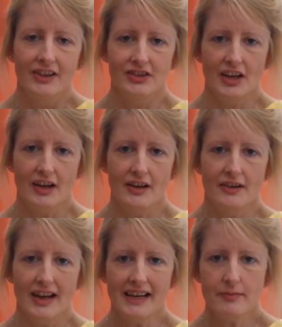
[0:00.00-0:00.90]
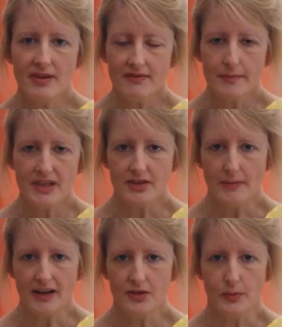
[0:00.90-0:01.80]
So, had a bit of a
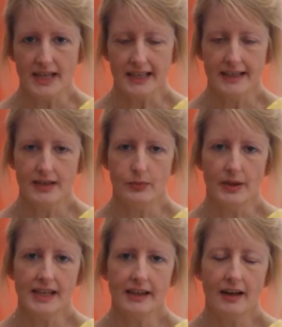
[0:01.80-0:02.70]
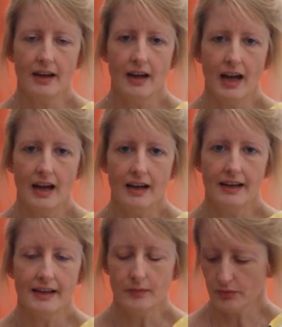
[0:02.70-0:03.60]
mishmash week this week.
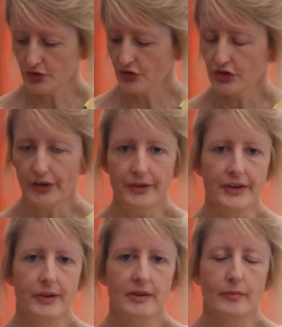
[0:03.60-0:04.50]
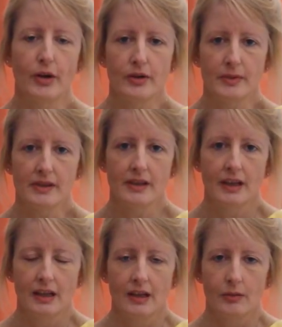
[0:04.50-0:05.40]
I will just show you in a moment
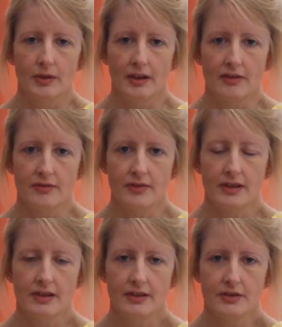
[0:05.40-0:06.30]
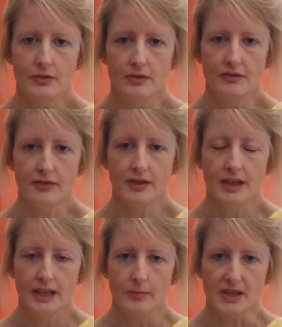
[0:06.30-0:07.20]
what I've sort of
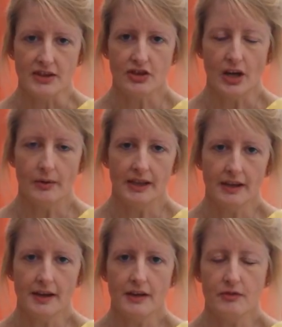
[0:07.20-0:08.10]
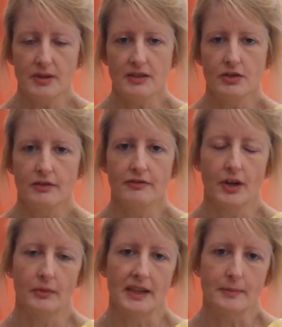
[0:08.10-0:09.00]
been sewing. I know you've been sort of
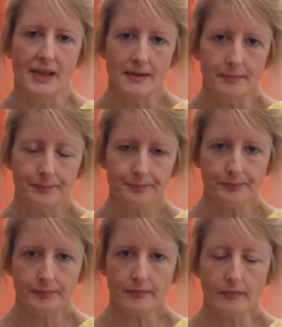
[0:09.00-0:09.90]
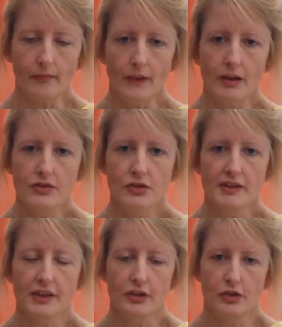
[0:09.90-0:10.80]
following me
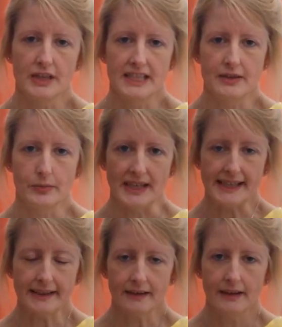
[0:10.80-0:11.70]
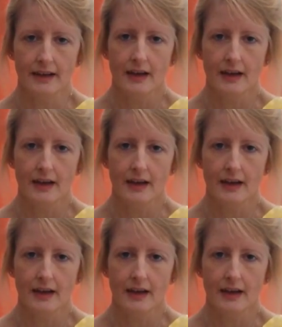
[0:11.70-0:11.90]
during the course of the week.